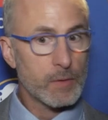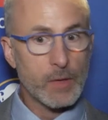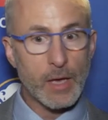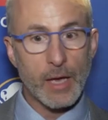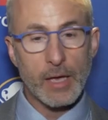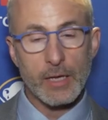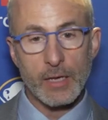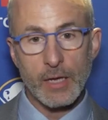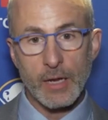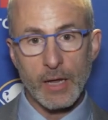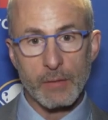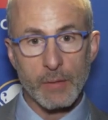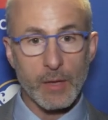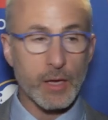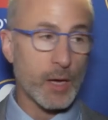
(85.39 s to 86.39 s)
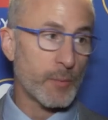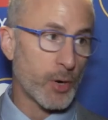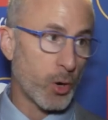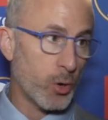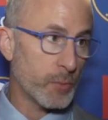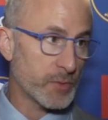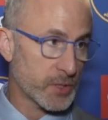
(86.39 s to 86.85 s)
Yeah, and I think coming
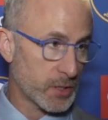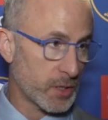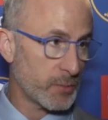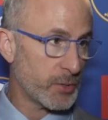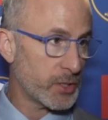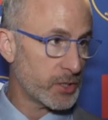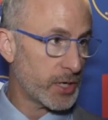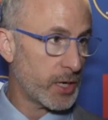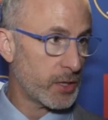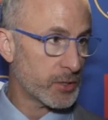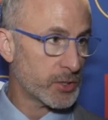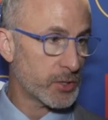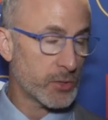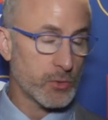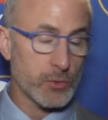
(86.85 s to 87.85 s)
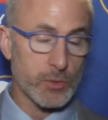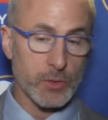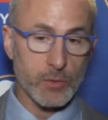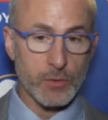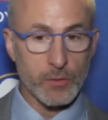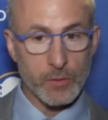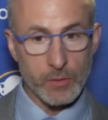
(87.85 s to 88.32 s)
home is going to be a challenge too. You
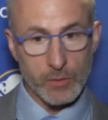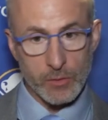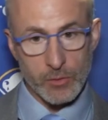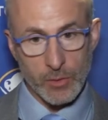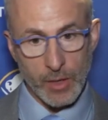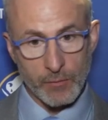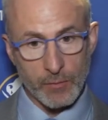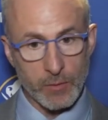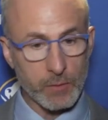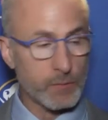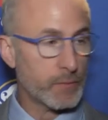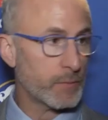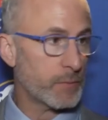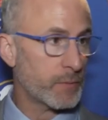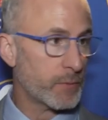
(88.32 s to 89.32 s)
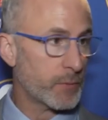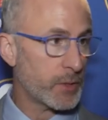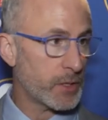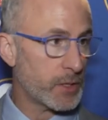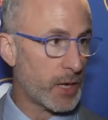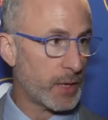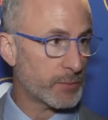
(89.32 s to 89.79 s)
know, you travel
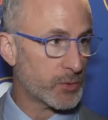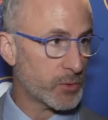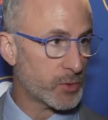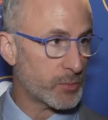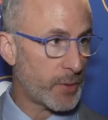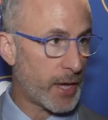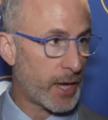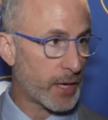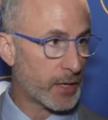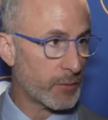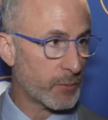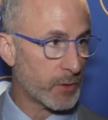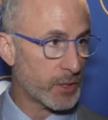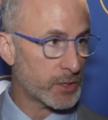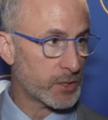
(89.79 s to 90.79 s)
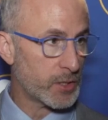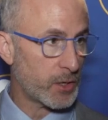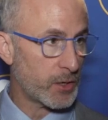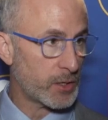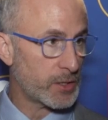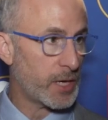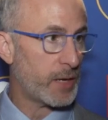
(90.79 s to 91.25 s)
three time zones back, and we're going to
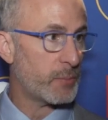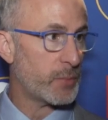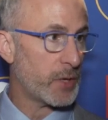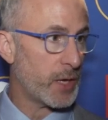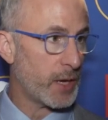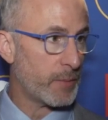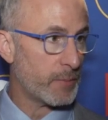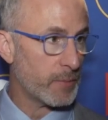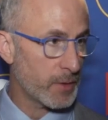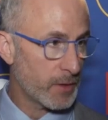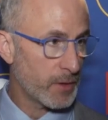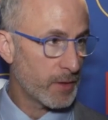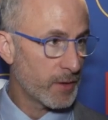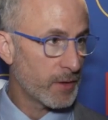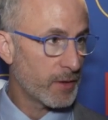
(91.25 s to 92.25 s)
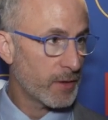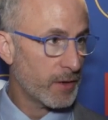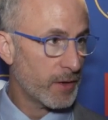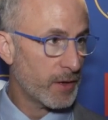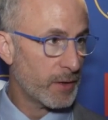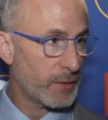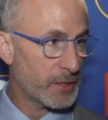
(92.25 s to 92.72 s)
start at 10 p.m.
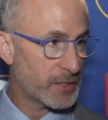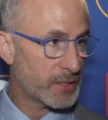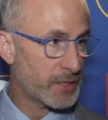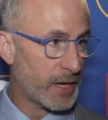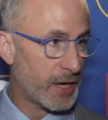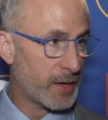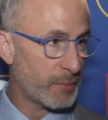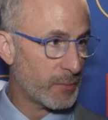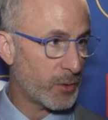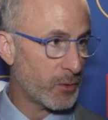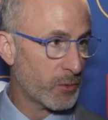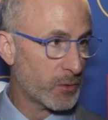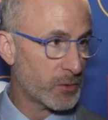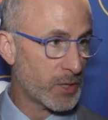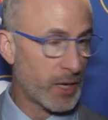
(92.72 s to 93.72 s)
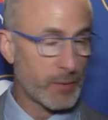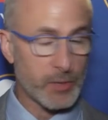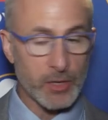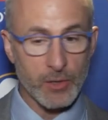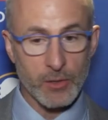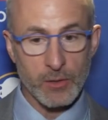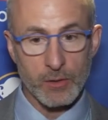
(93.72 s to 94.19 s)
This time, local time
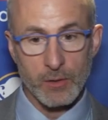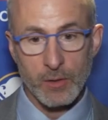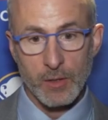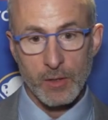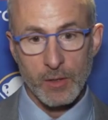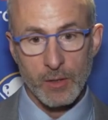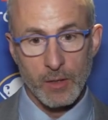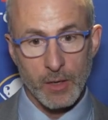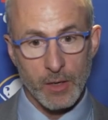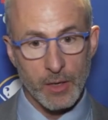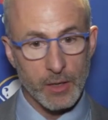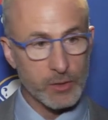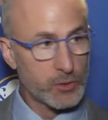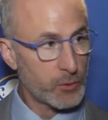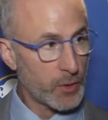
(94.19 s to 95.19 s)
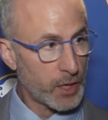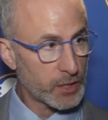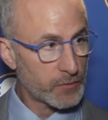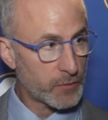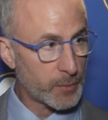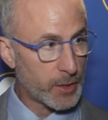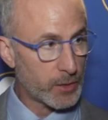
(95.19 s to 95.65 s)
here, two
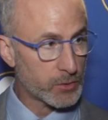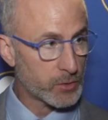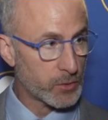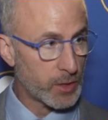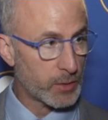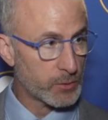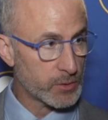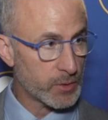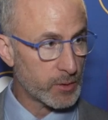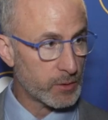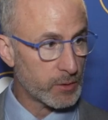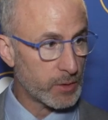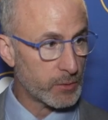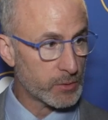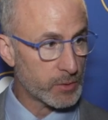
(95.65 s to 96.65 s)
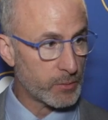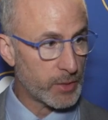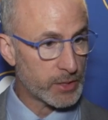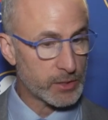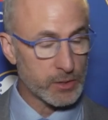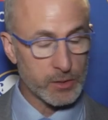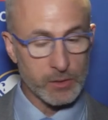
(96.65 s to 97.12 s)
nights from now. So that was a
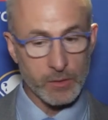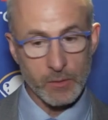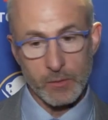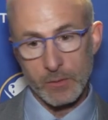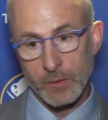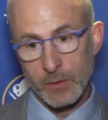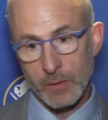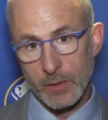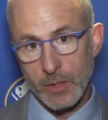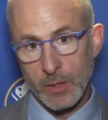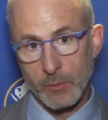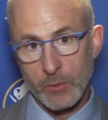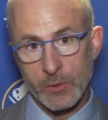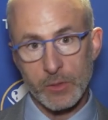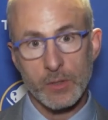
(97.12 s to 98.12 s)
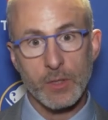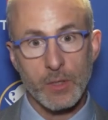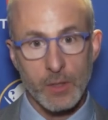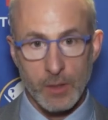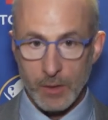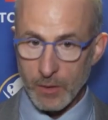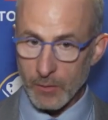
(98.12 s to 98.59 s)
message to the team, was
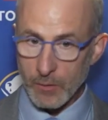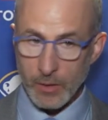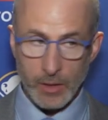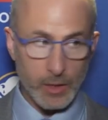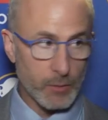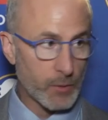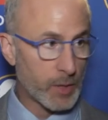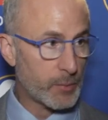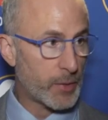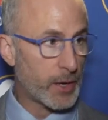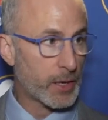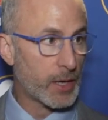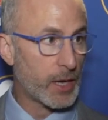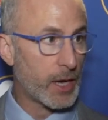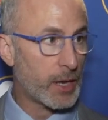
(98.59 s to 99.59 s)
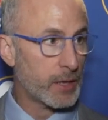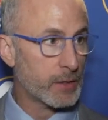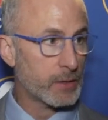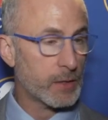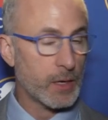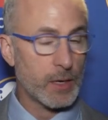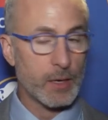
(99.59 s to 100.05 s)
we got to get right back at it.